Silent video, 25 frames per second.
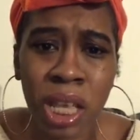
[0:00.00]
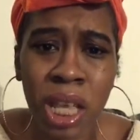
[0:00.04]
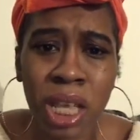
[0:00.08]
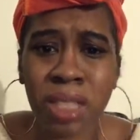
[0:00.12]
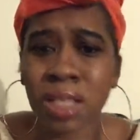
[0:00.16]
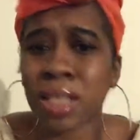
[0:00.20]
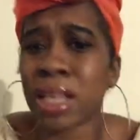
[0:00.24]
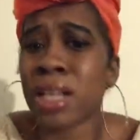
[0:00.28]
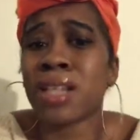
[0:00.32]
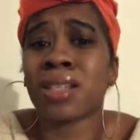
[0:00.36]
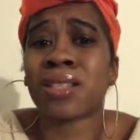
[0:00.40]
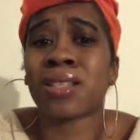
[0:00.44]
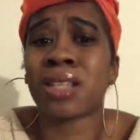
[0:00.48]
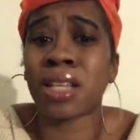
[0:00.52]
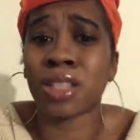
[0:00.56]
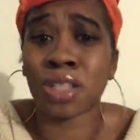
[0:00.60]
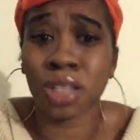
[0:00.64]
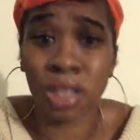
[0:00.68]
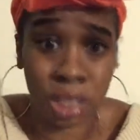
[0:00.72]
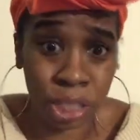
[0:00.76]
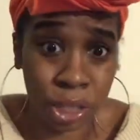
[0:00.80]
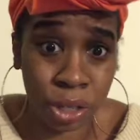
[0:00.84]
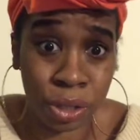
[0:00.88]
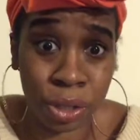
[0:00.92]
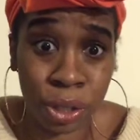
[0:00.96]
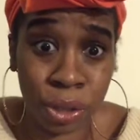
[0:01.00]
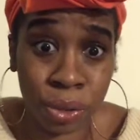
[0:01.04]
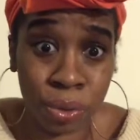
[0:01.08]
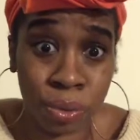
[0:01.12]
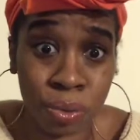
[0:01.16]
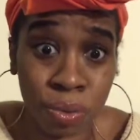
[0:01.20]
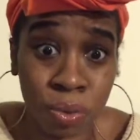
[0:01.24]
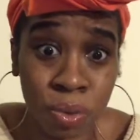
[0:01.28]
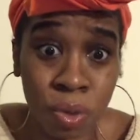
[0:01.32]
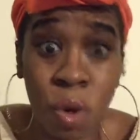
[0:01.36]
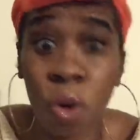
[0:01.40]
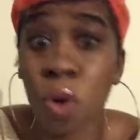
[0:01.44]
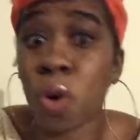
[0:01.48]
Senate session near you.
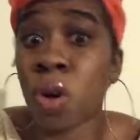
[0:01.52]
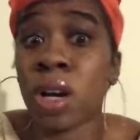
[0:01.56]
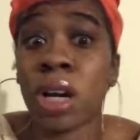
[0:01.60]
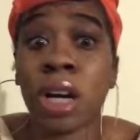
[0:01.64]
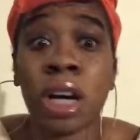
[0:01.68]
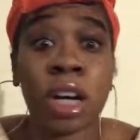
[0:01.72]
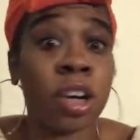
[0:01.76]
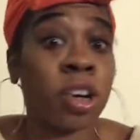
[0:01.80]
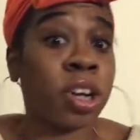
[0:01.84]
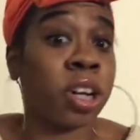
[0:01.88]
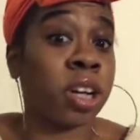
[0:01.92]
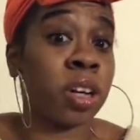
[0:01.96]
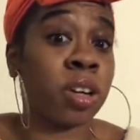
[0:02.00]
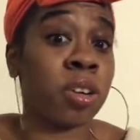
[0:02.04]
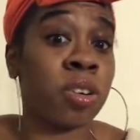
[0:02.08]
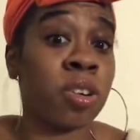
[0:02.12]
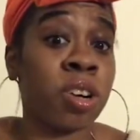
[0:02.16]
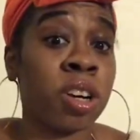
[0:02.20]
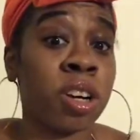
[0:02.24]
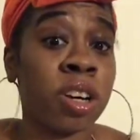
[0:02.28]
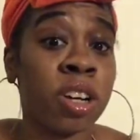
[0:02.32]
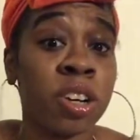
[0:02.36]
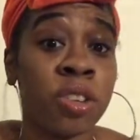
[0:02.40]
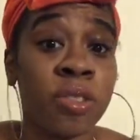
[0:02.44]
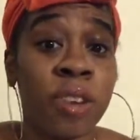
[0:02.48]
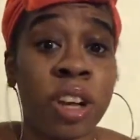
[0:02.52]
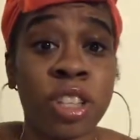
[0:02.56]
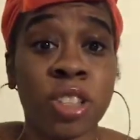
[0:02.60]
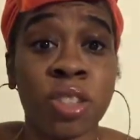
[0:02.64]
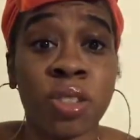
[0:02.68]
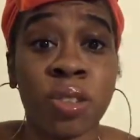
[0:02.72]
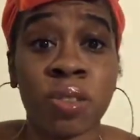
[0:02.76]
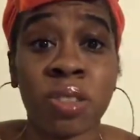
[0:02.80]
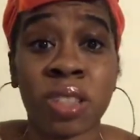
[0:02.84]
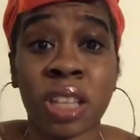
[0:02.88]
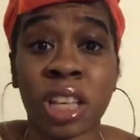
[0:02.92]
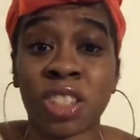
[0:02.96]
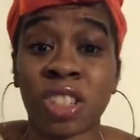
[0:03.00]
Or a congressional
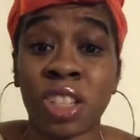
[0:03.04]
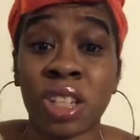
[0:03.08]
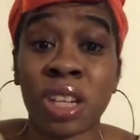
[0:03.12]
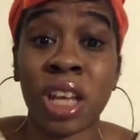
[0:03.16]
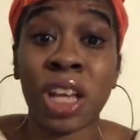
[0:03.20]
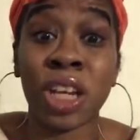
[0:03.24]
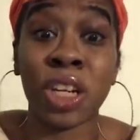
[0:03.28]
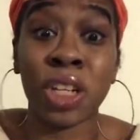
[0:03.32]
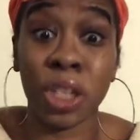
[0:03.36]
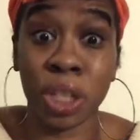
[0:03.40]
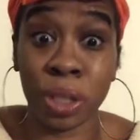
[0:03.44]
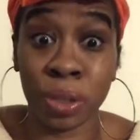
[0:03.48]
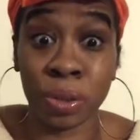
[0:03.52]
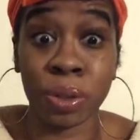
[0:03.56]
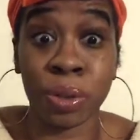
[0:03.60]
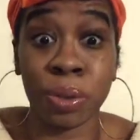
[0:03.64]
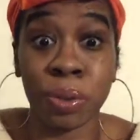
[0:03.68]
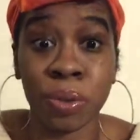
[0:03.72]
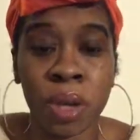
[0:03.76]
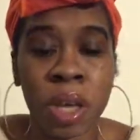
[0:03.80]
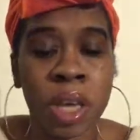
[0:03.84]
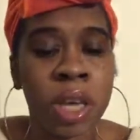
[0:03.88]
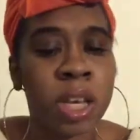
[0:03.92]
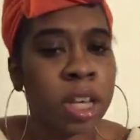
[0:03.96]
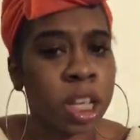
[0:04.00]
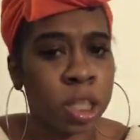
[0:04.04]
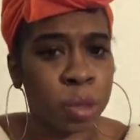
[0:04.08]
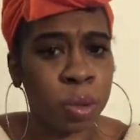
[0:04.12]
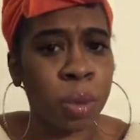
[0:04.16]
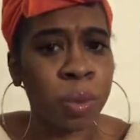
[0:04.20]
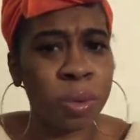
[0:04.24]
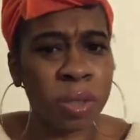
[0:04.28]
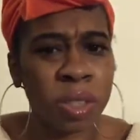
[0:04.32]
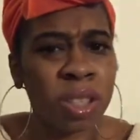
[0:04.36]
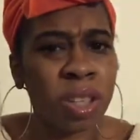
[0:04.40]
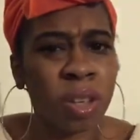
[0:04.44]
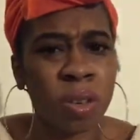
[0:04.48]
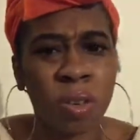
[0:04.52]
session near you. Because people
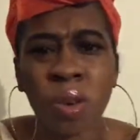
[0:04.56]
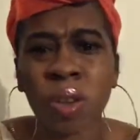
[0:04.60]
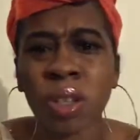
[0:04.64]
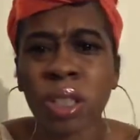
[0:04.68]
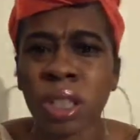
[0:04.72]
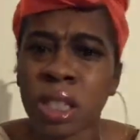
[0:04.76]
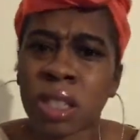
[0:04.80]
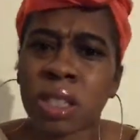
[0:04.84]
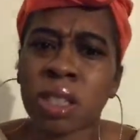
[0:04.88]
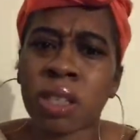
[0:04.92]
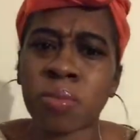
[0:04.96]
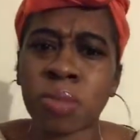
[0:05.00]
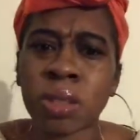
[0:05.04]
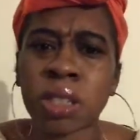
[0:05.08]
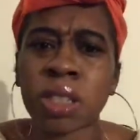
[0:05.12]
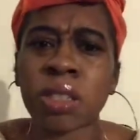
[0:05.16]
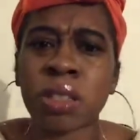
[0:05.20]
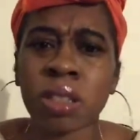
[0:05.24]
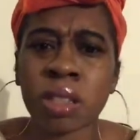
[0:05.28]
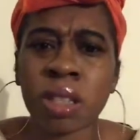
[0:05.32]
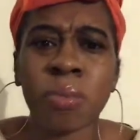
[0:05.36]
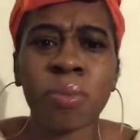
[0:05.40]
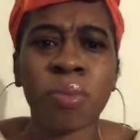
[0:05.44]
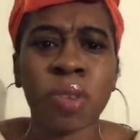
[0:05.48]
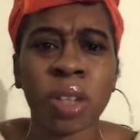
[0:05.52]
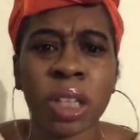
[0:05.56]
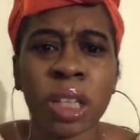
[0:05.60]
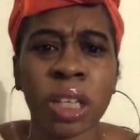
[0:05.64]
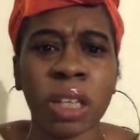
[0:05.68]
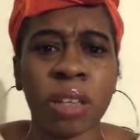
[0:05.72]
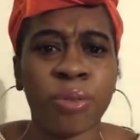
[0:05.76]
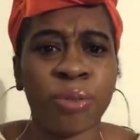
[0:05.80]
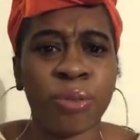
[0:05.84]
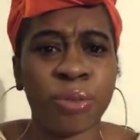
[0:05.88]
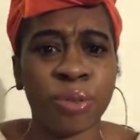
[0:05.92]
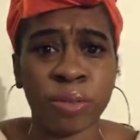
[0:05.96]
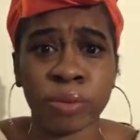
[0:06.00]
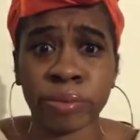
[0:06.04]
are still going to need some
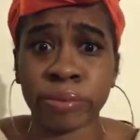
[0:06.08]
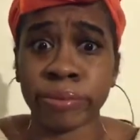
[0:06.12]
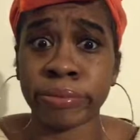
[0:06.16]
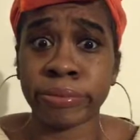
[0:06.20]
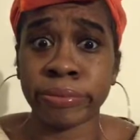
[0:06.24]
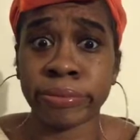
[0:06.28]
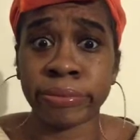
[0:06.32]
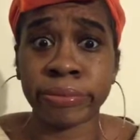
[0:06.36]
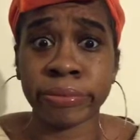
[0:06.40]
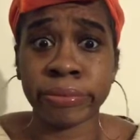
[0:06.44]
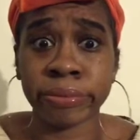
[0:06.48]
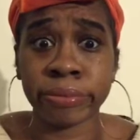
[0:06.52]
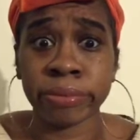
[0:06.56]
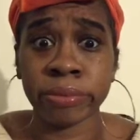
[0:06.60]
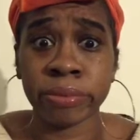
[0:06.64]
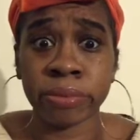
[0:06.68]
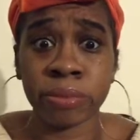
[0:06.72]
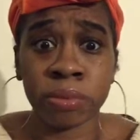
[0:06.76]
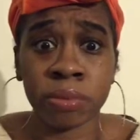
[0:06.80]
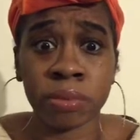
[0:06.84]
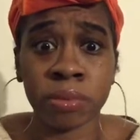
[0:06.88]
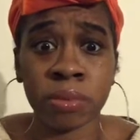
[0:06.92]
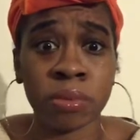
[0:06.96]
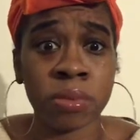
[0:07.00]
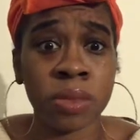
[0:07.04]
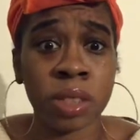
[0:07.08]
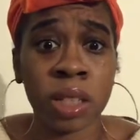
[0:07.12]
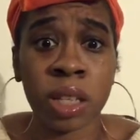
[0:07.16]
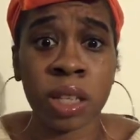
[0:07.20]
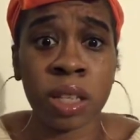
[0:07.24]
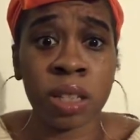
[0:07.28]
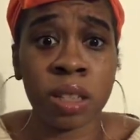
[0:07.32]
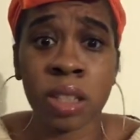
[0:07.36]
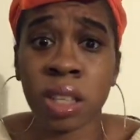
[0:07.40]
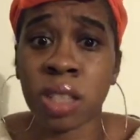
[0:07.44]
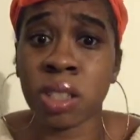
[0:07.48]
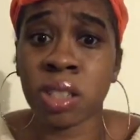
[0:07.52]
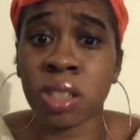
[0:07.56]
relief.
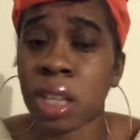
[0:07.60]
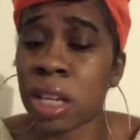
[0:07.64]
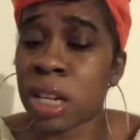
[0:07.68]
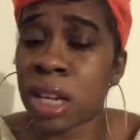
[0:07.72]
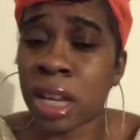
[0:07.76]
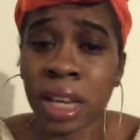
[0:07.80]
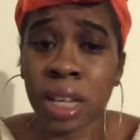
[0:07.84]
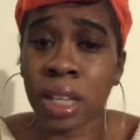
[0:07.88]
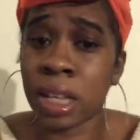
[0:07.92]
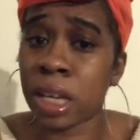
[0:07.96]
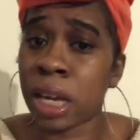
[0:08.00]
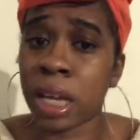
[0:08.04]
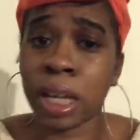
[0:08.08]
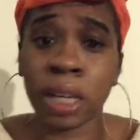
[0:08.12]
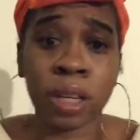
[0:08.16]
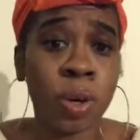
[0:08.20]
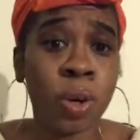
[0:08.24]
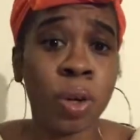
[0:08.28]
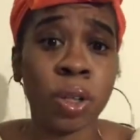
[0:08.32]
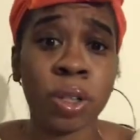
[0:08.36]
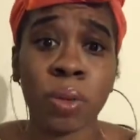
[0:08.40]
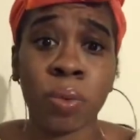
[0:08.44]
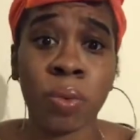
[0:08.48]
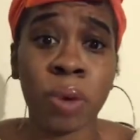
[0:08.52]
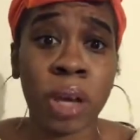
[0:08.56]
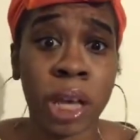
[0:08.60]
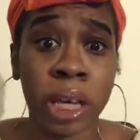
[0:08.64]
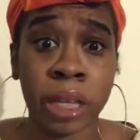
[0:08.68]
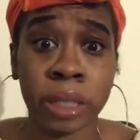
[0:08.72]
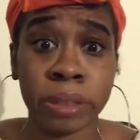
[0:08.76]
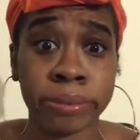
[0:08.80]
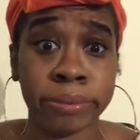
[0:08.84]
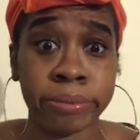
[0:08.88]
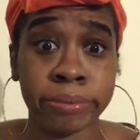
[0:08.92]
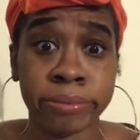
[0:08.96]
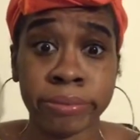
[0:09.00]
This shit ain't going away.